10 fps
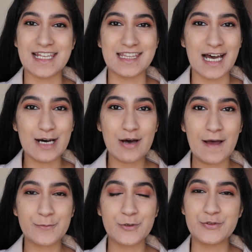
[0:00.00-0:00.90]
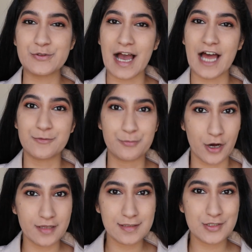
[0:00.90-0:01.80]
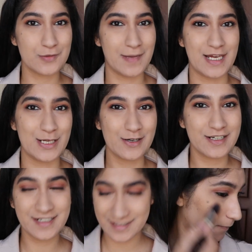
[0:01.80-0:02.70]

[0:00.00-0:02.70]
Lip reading: and now I'm going to add bronzer to my look.